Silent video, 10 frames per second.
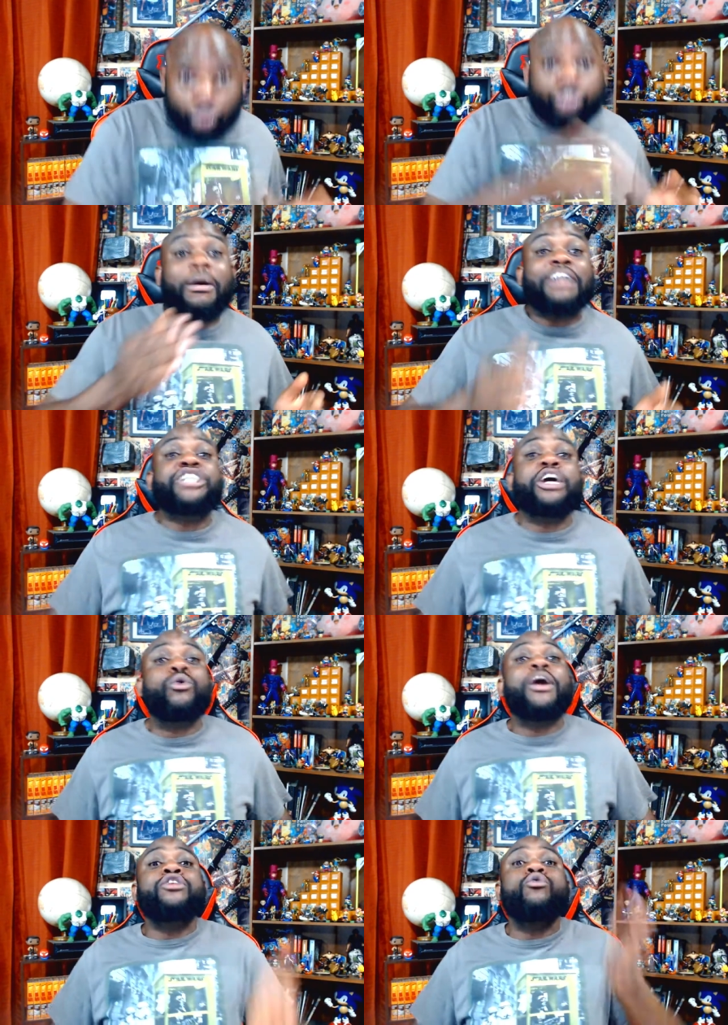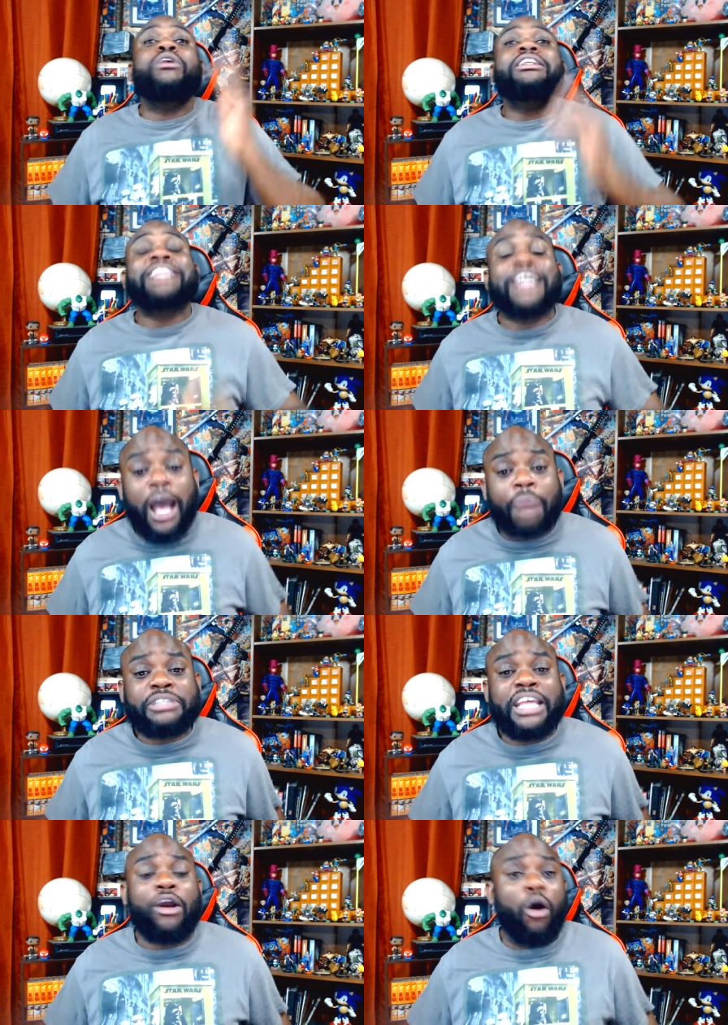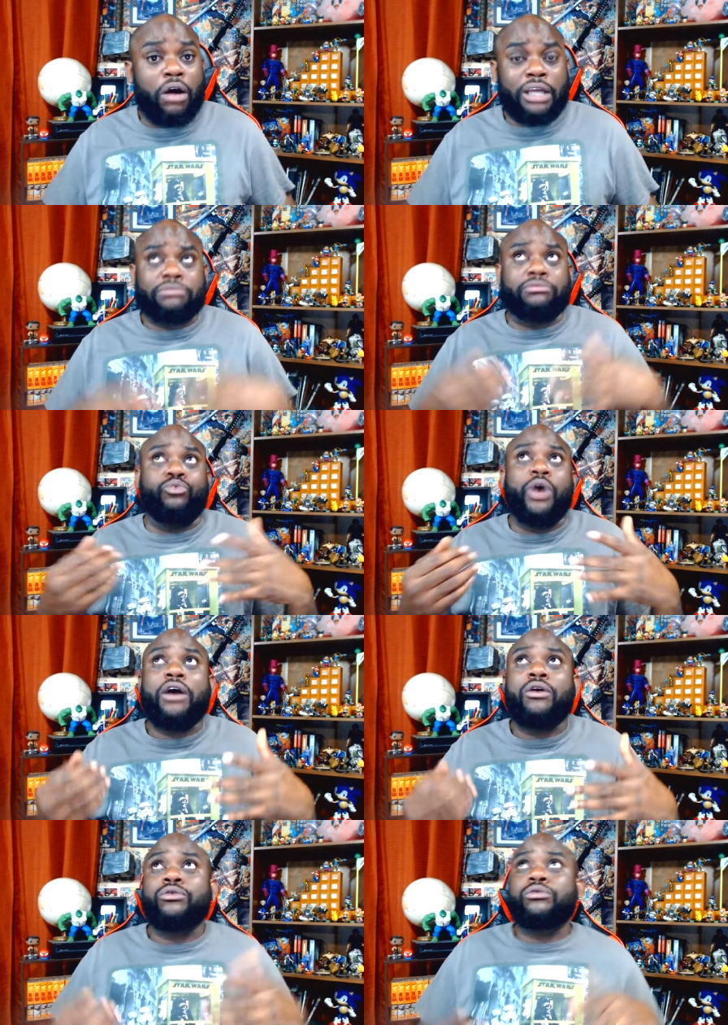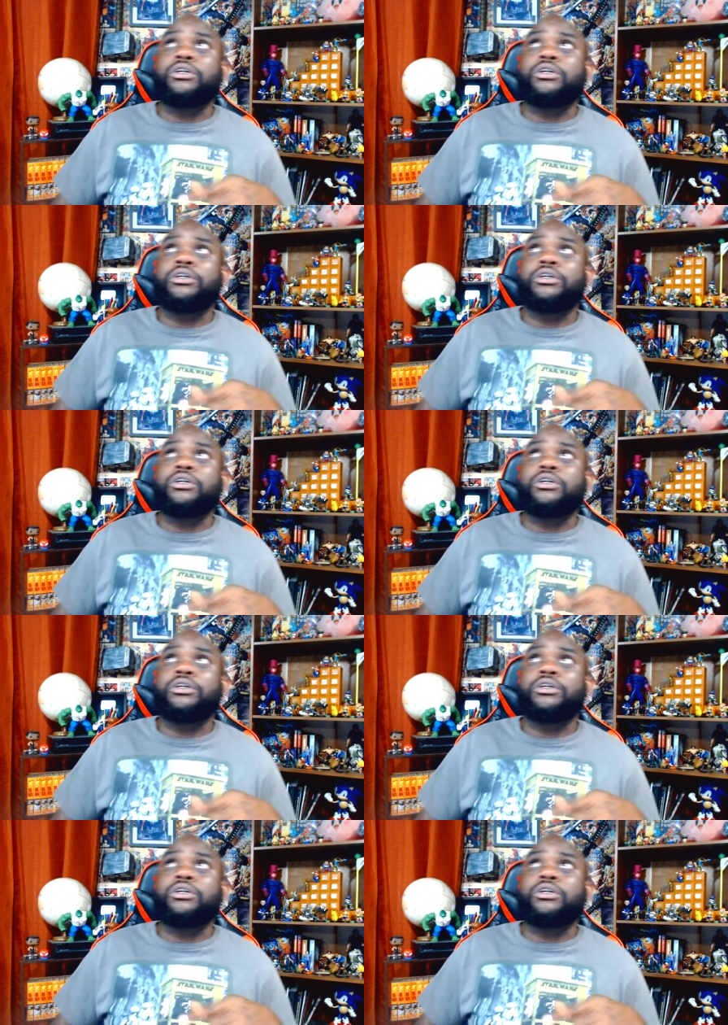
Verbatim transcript: to my channel and you want to stay up to date on, well,